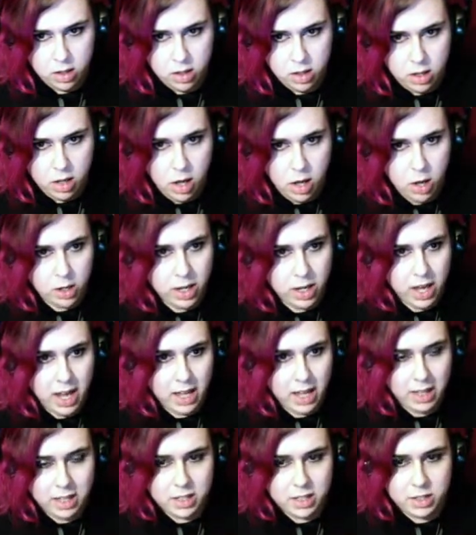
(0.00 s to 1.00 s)
Okay,
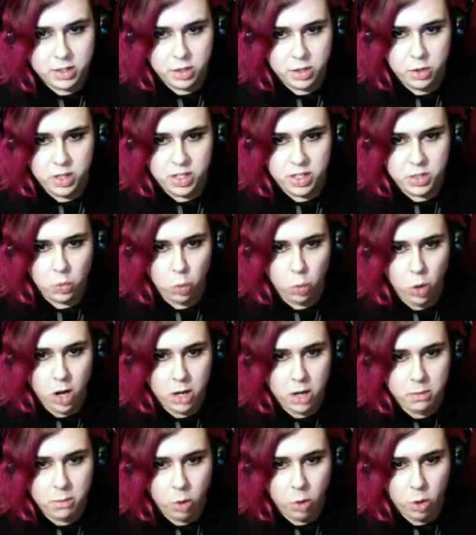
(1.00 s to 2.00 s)
let's do this
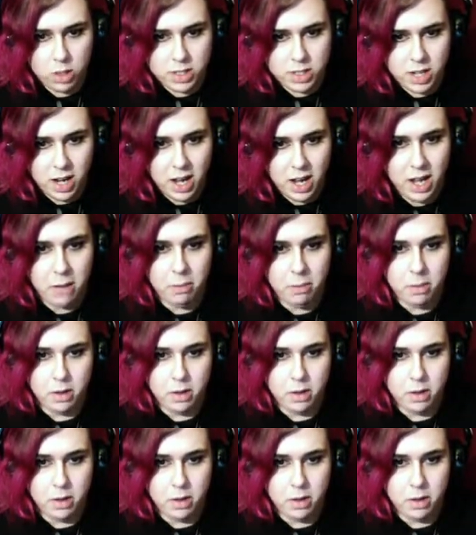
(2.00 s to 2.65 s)
one more time.